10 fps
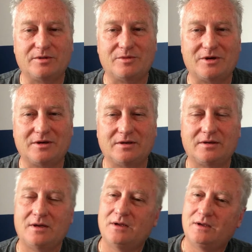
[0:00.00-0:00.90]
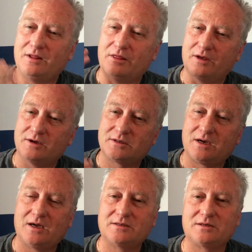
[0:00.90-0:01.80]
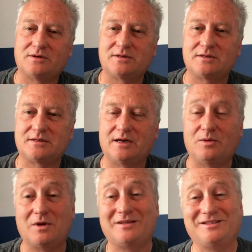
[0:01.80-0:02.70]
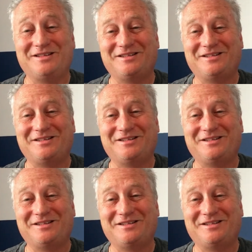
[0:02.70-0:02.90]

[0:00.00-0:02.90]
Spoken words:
the market, those clients are also saying, well,